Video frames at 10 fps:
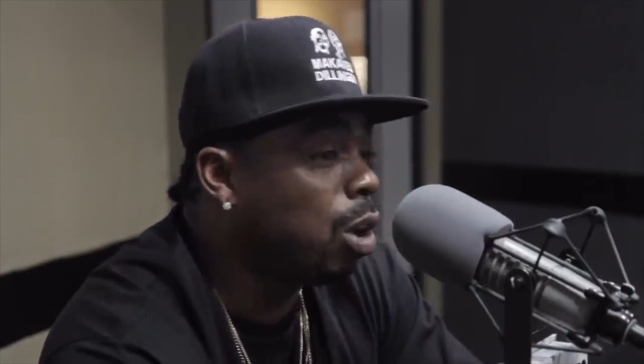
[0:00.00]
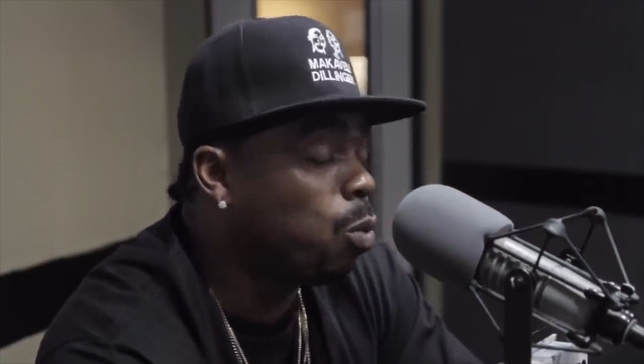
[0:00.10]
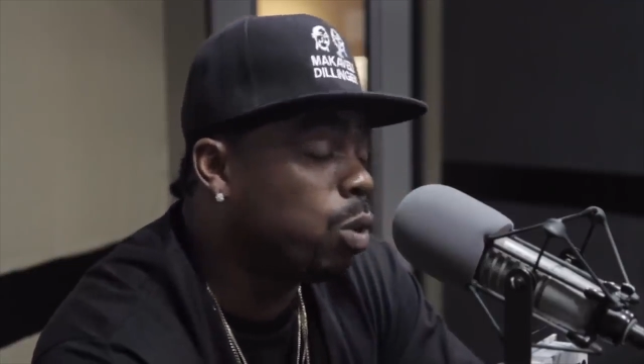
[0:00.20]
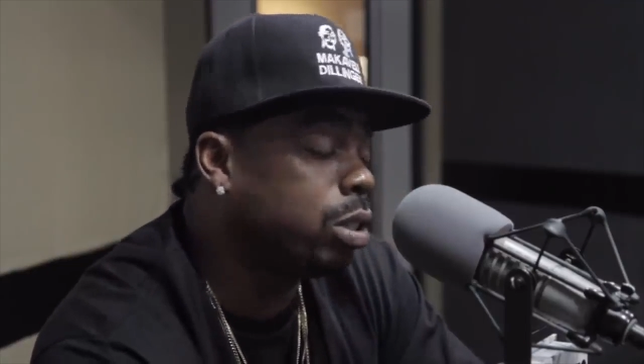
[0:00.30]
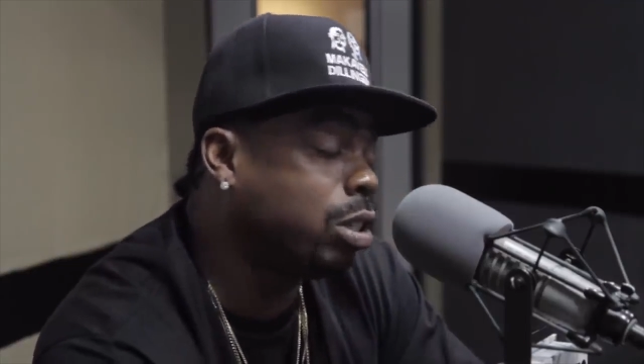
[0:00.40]

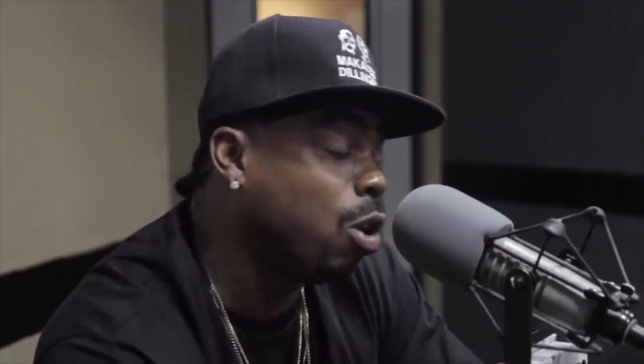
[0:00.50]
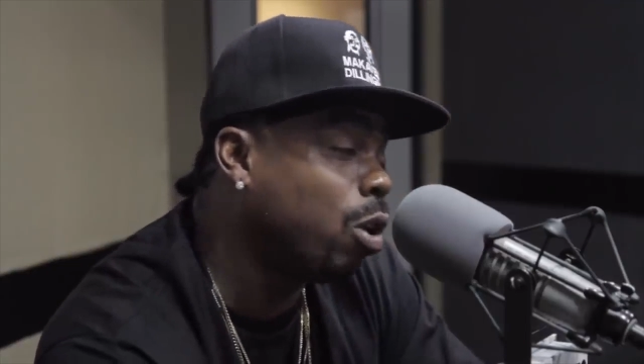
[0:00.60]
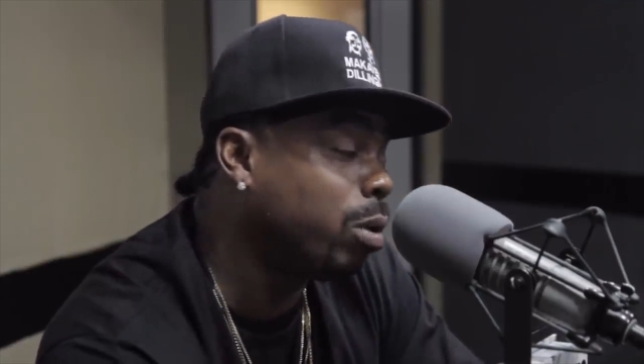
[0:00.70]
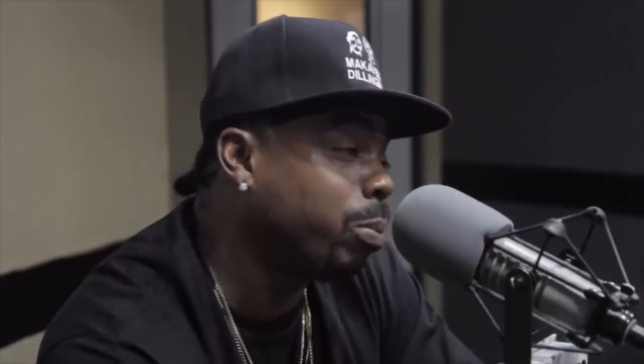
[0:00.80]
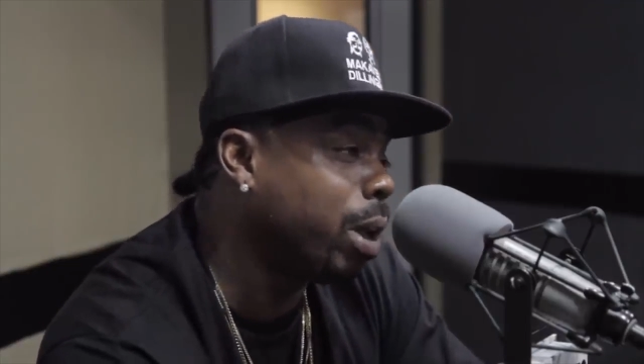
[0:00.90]
One
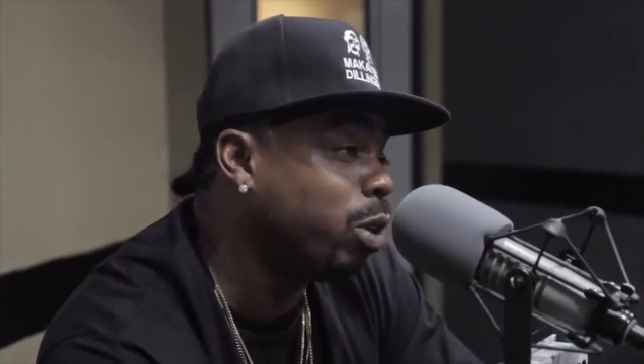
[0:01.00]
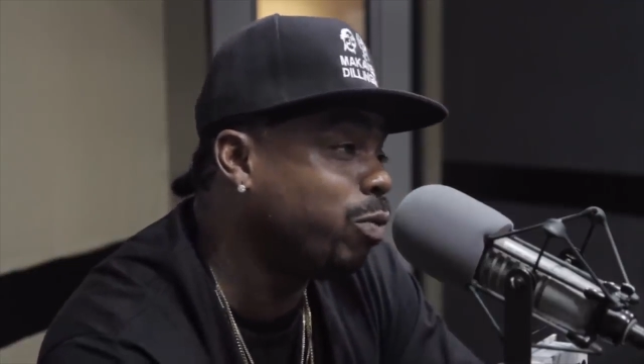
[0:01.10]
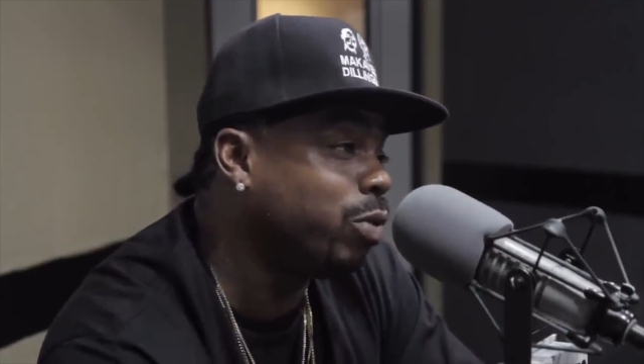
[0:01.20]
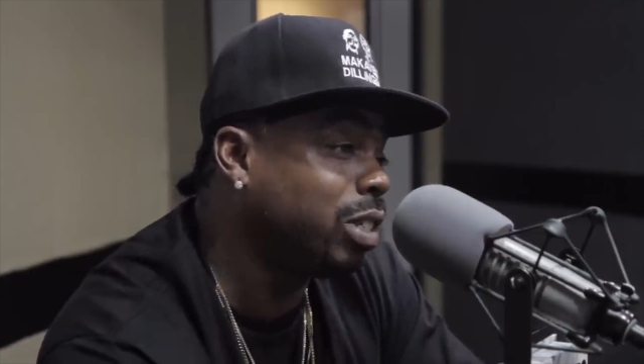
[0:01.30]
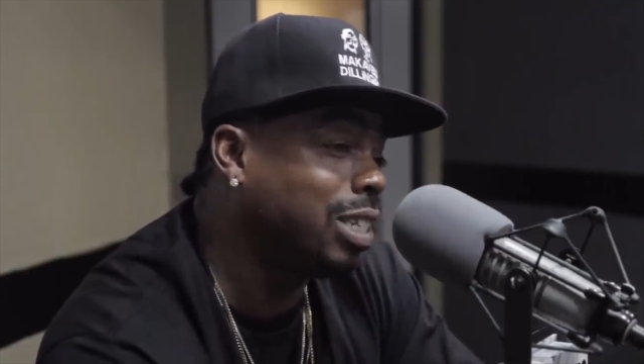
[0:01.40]
song can pay you
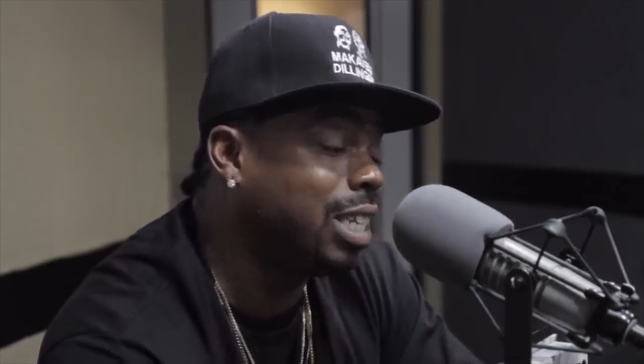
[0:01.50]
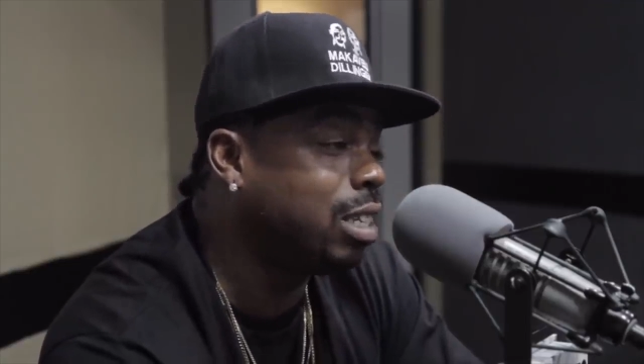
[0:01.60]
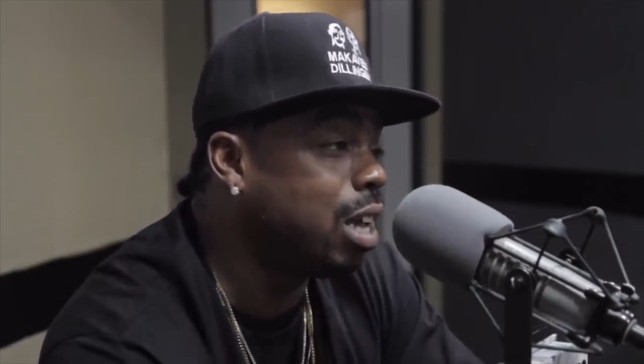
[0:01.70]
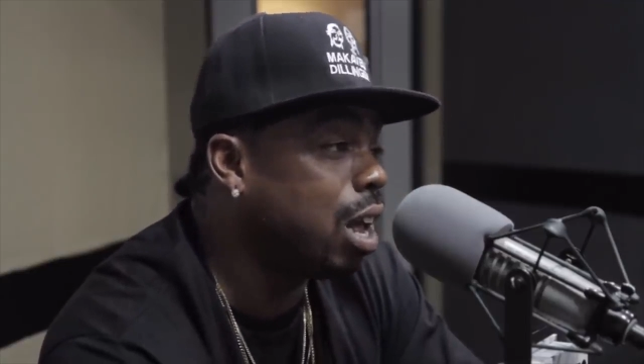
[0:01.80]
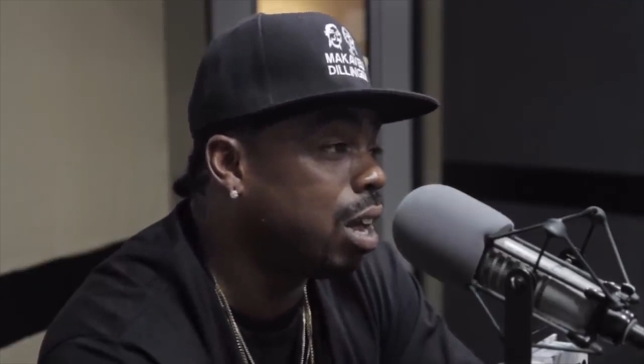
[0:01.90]
six
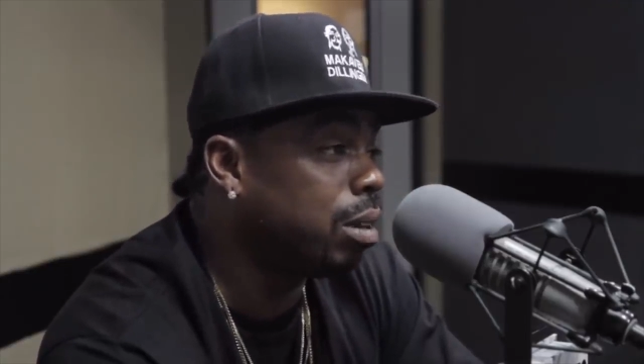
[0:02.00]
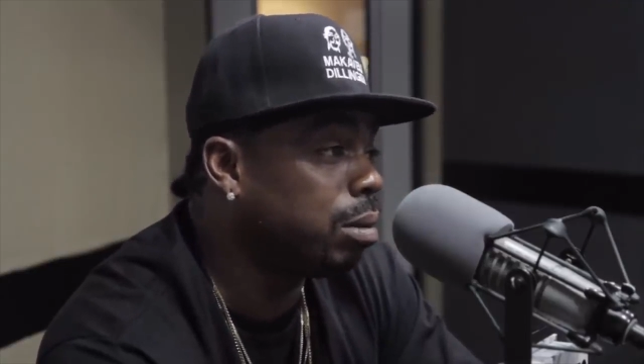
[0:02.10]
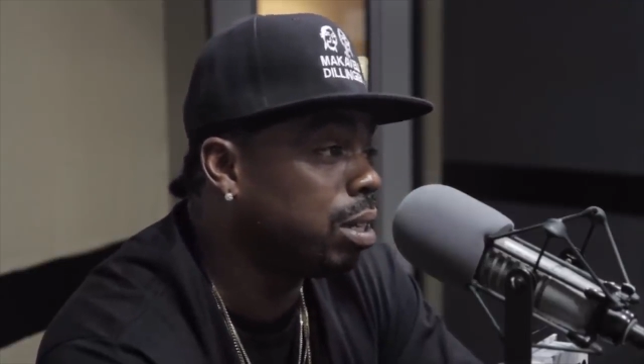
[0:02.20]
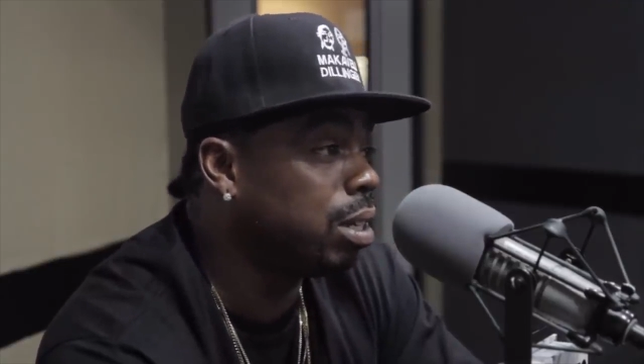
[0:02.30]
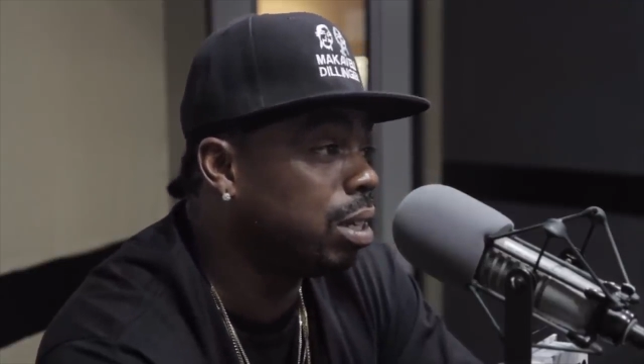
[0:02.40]
times.
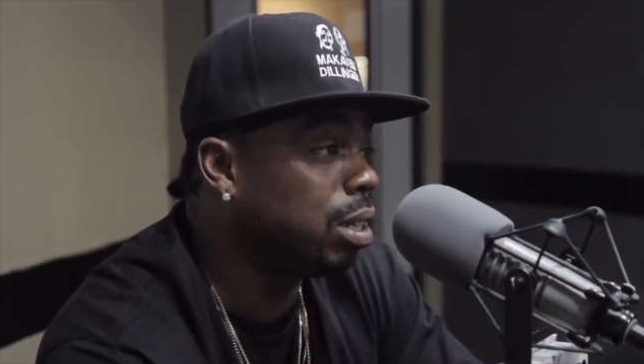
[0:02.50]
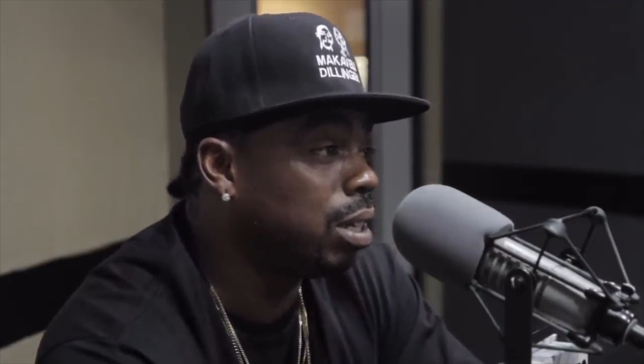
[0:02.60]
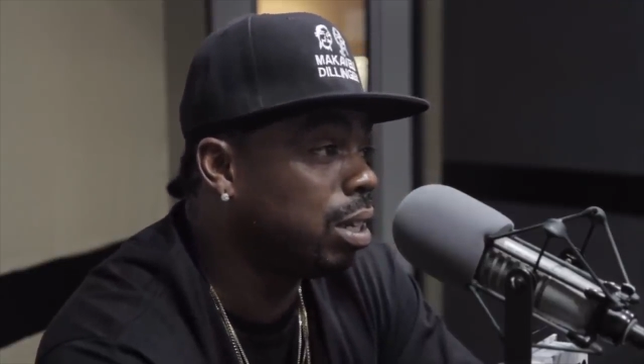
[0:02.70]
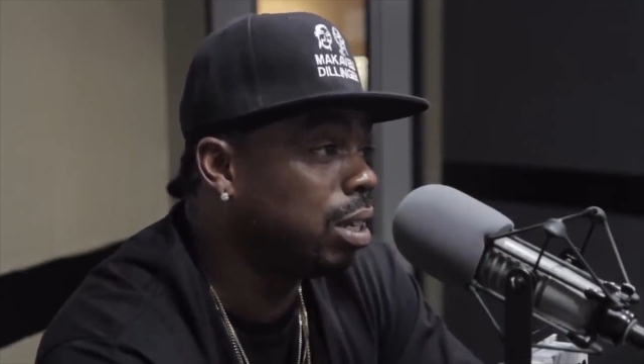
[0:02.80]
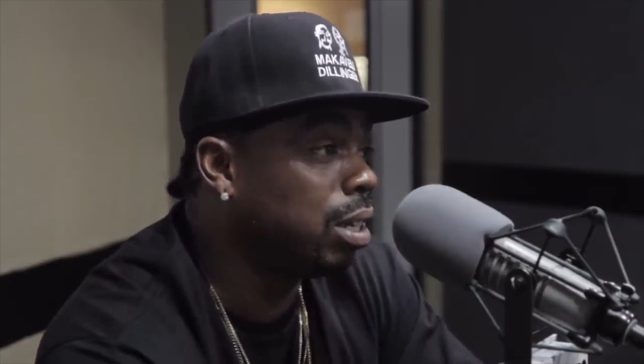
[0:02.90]

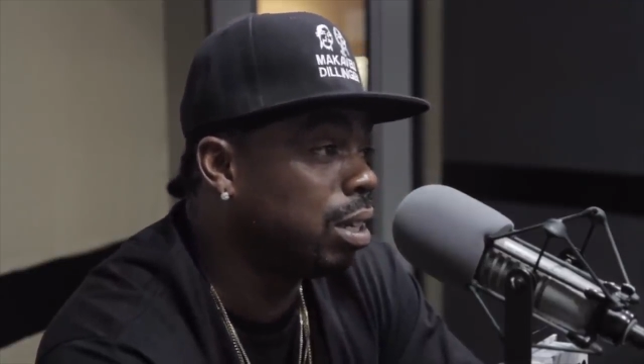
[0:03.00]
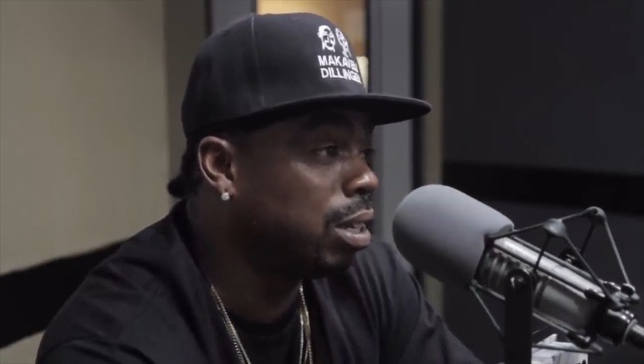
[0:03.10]
Mm.